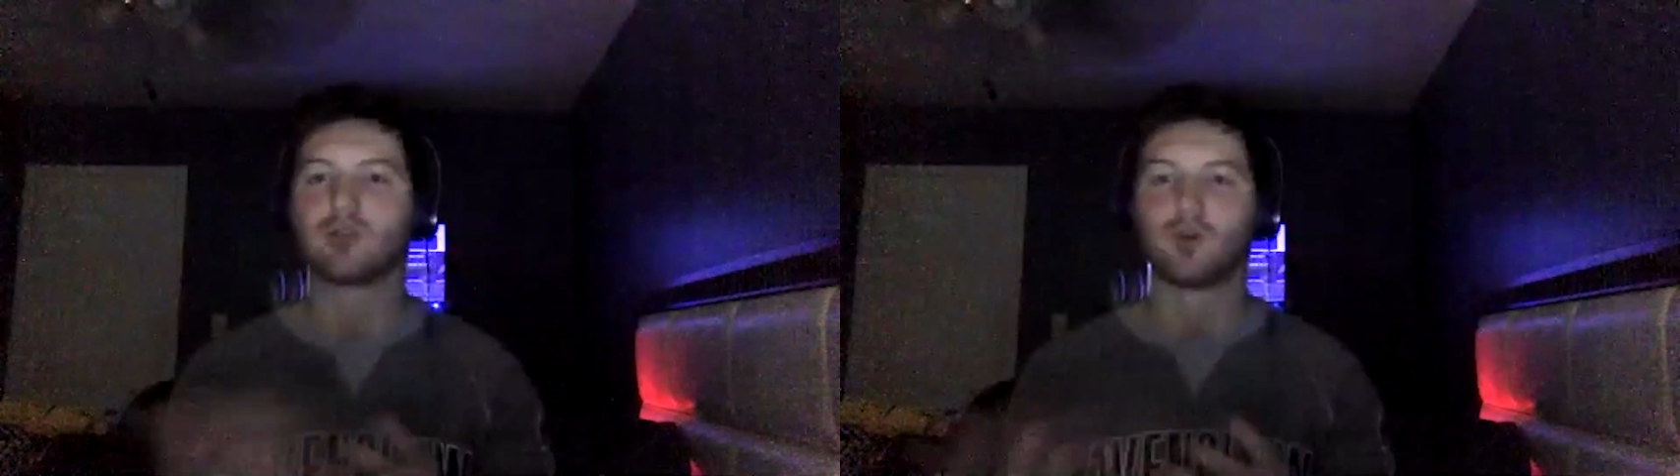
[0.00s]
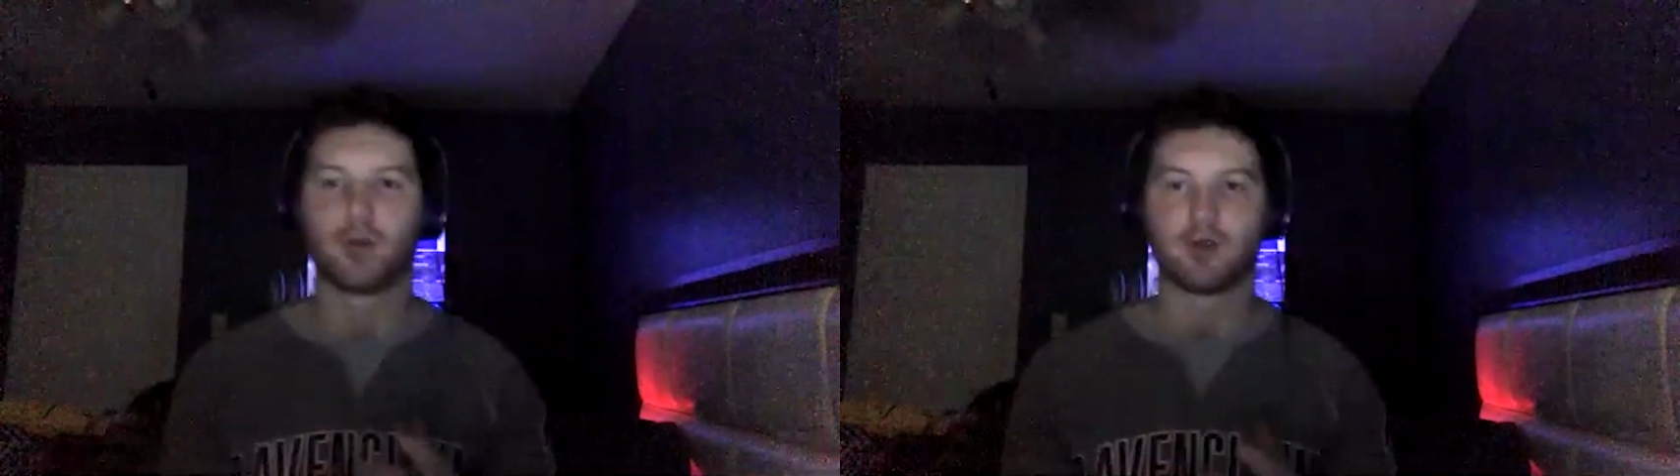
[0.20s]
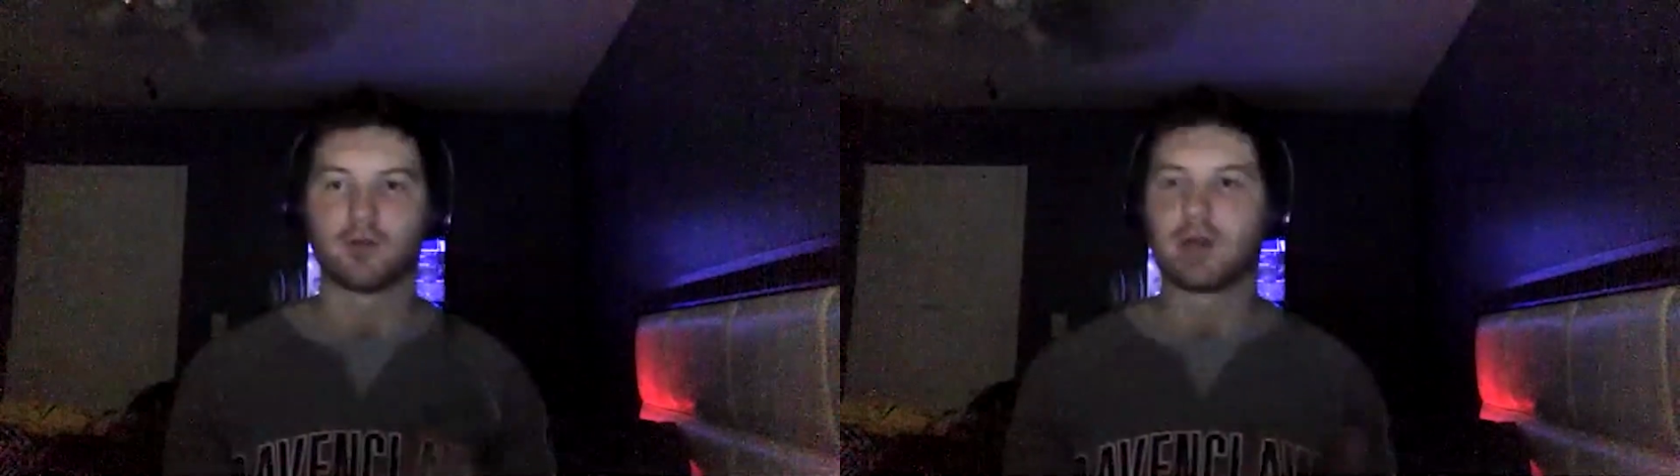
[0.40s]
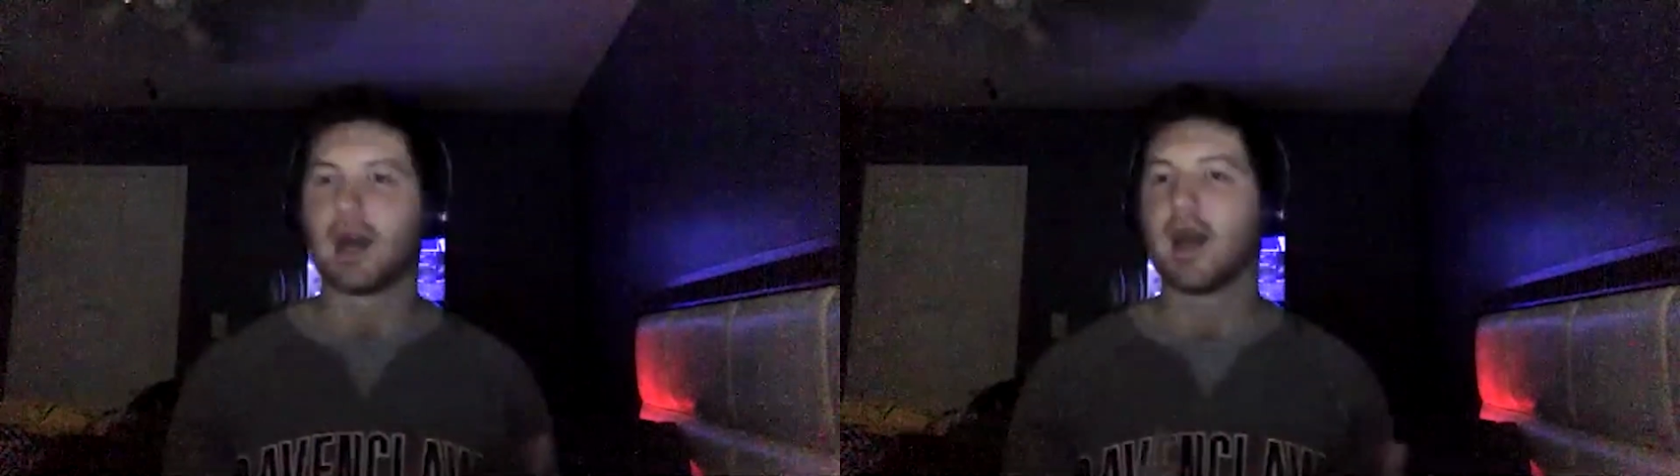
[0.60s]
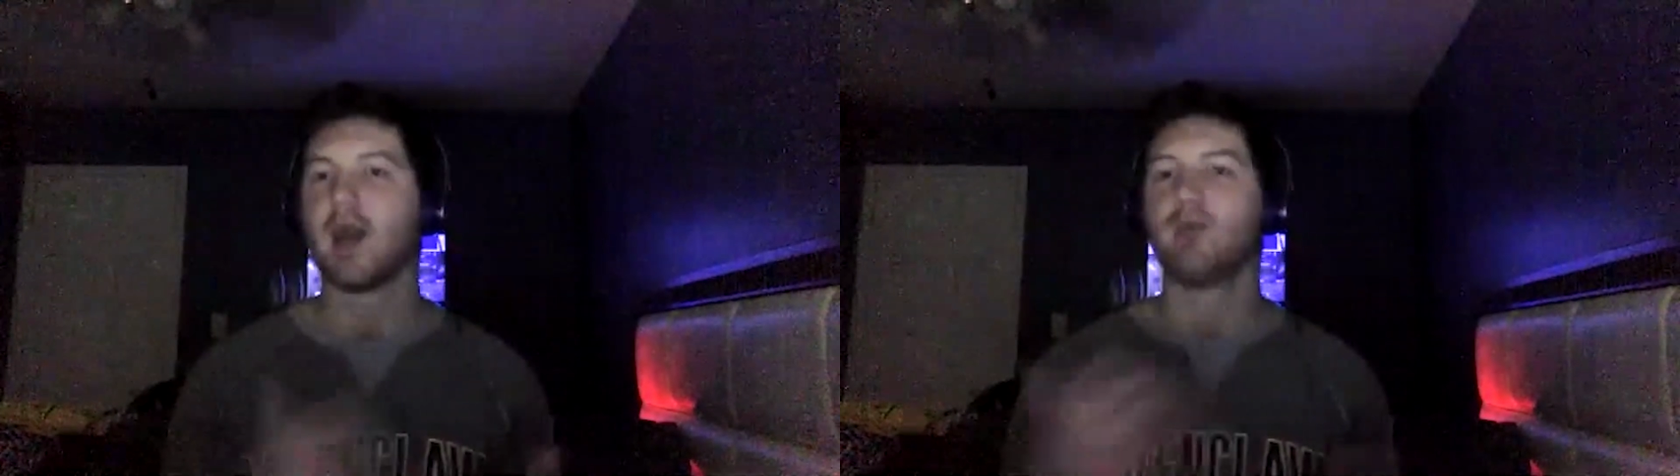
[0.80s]
go play some
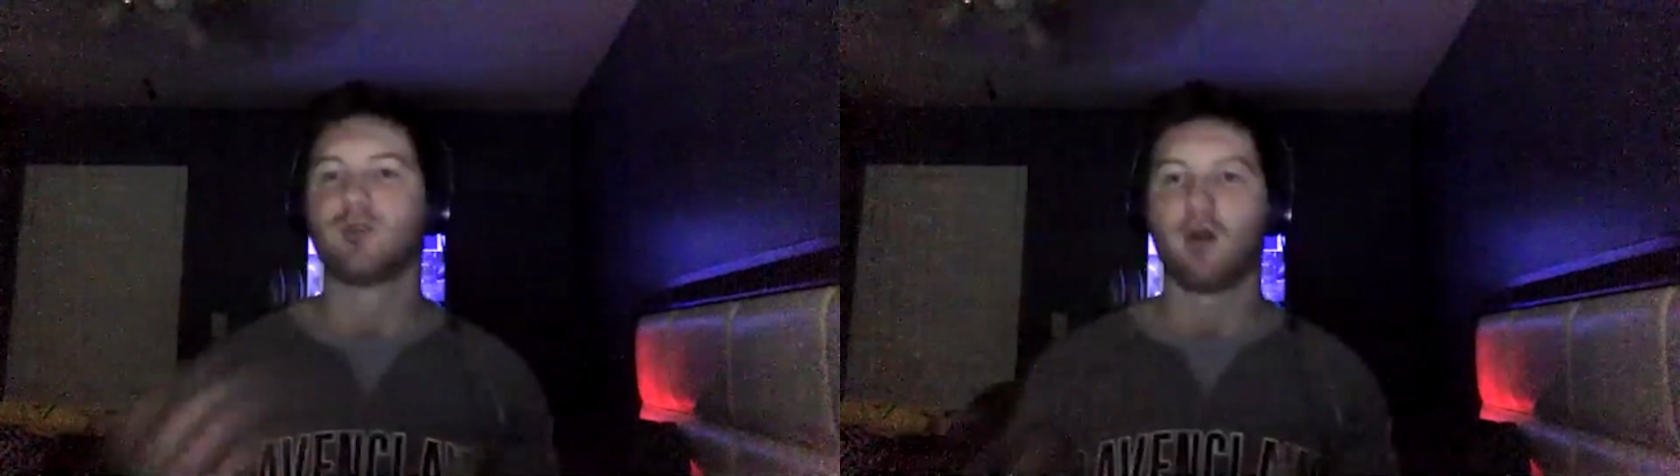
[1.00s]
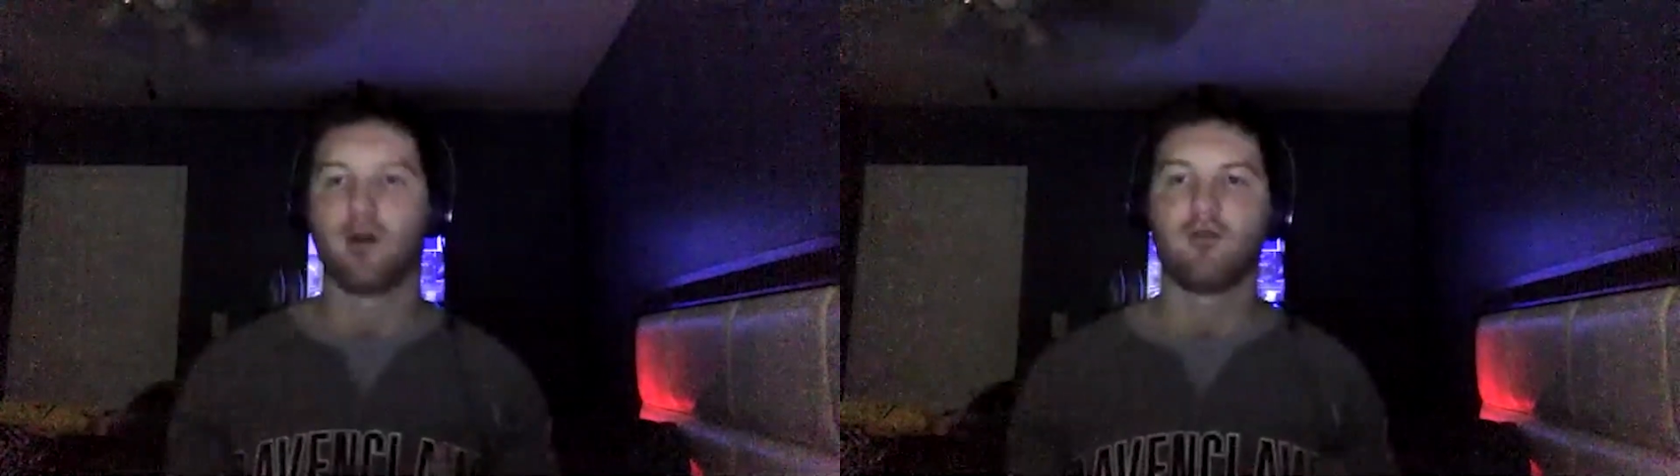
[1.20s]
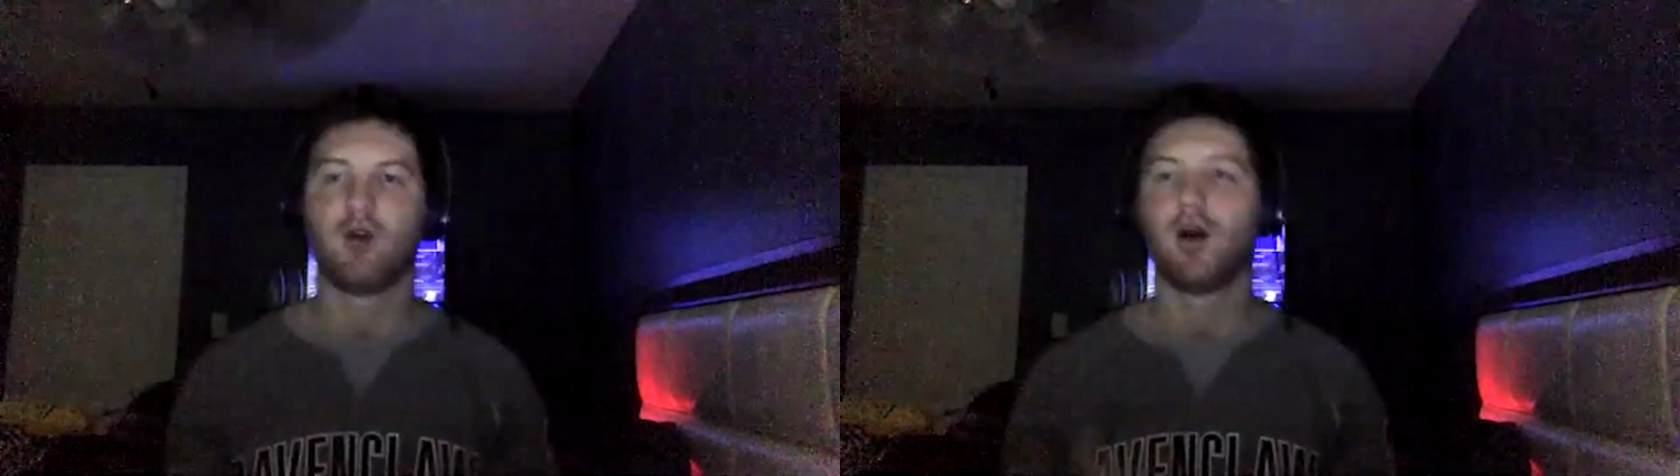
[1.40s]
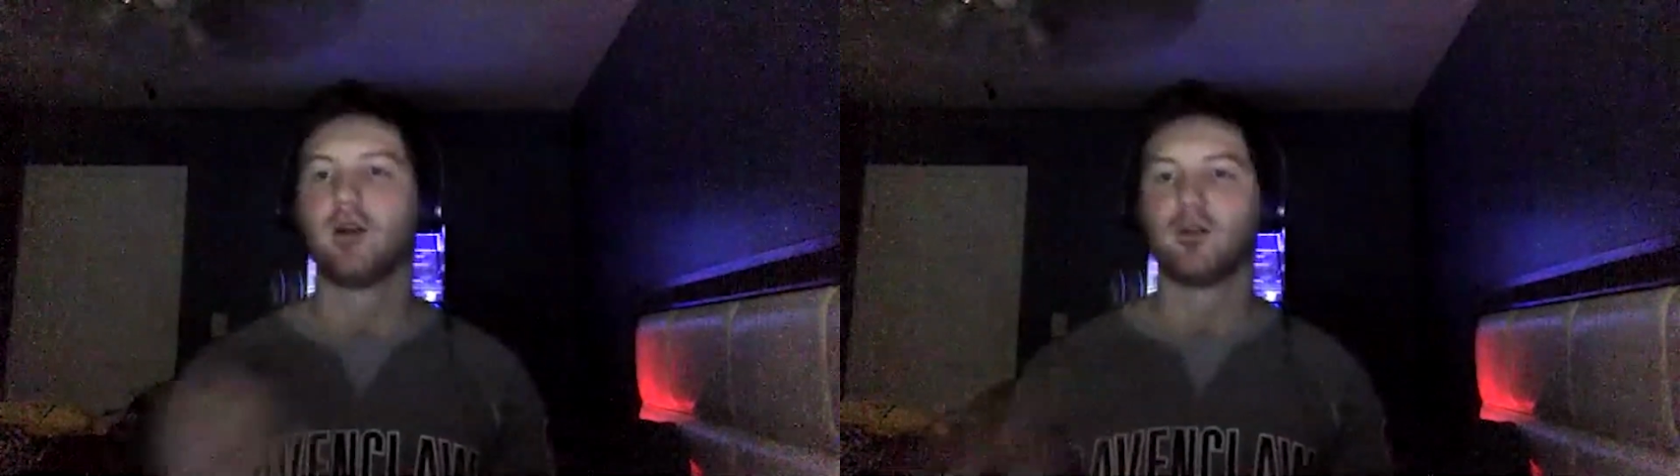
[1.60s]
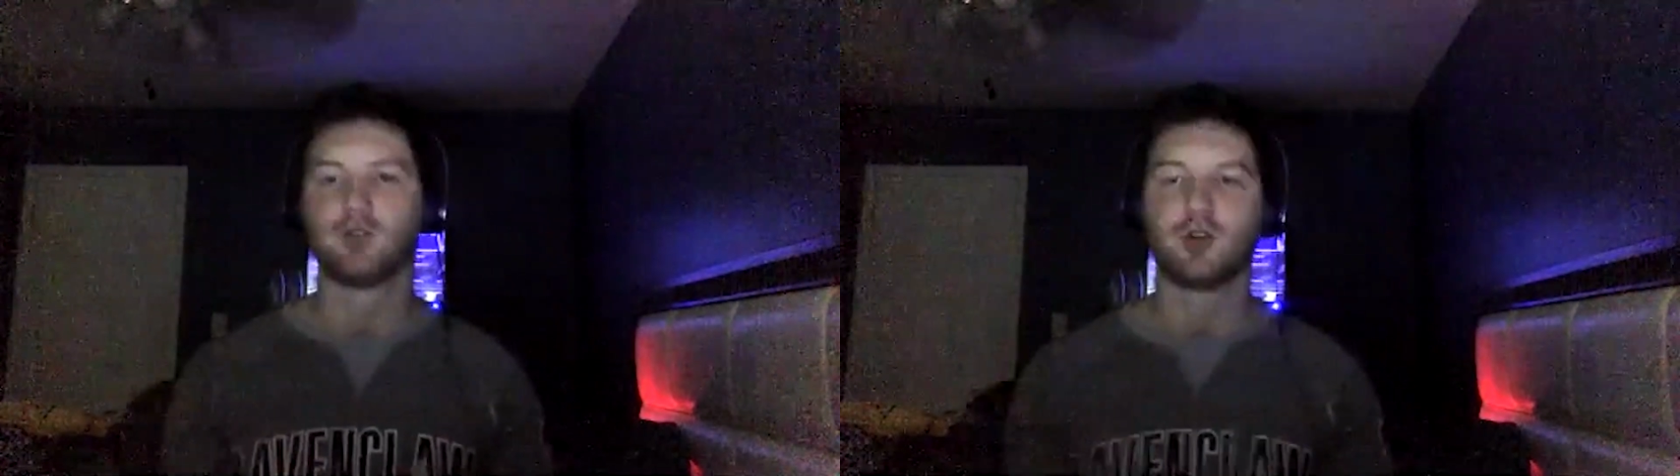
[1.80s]
games, go have fun,
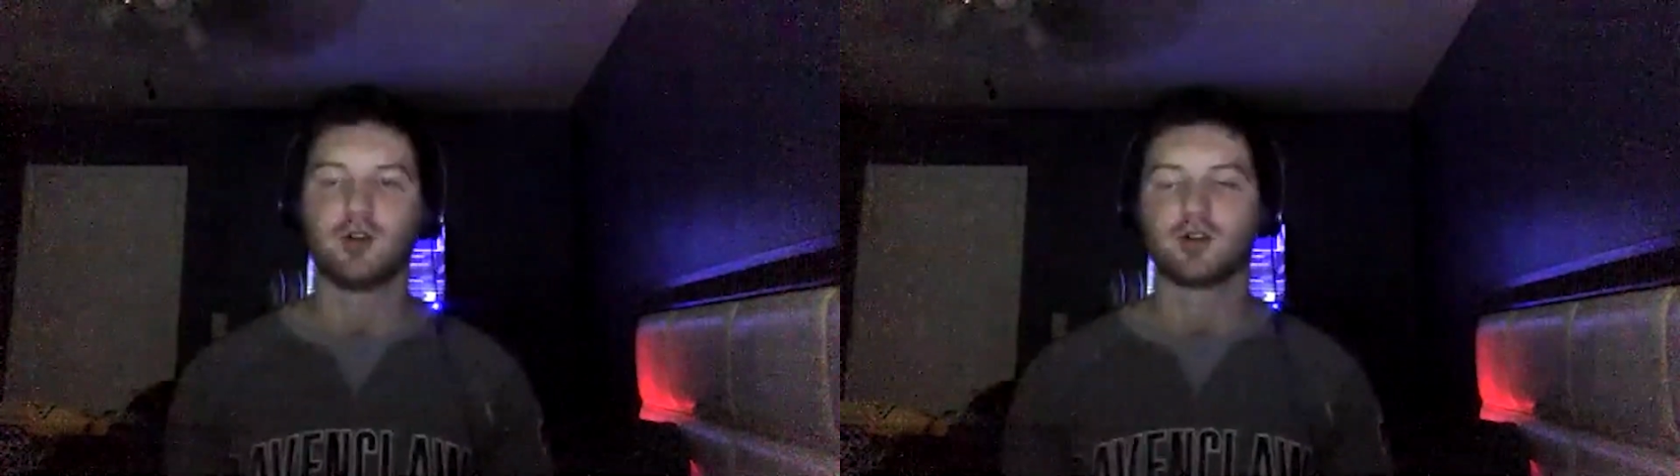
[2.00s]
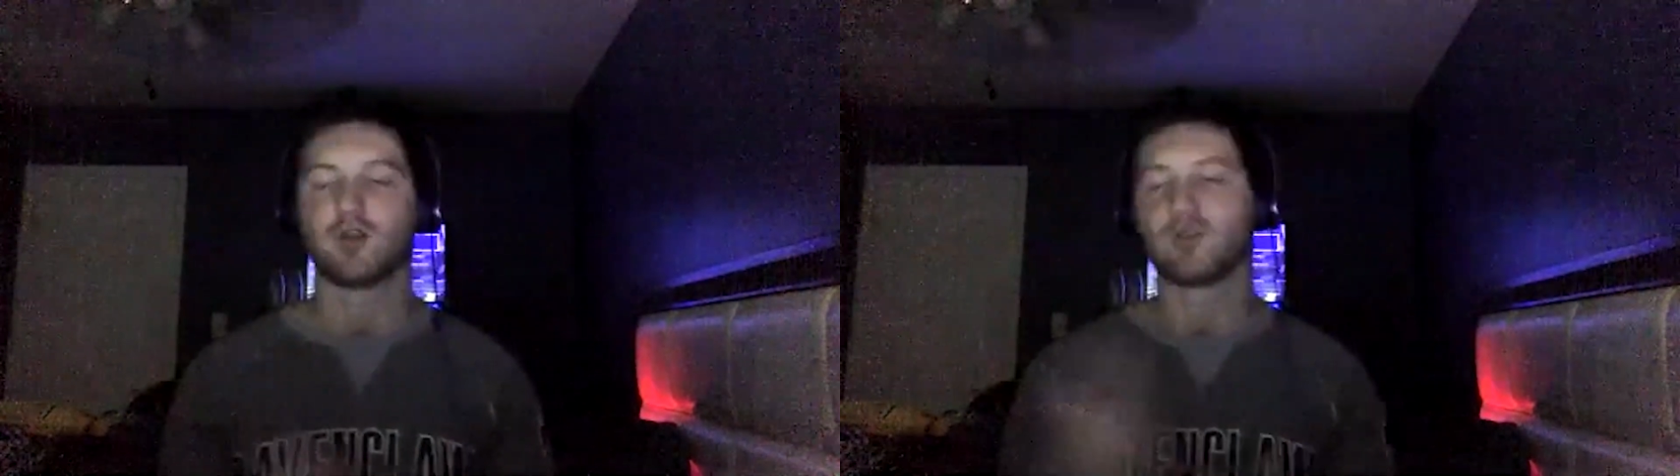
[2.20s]
enjoy yourself.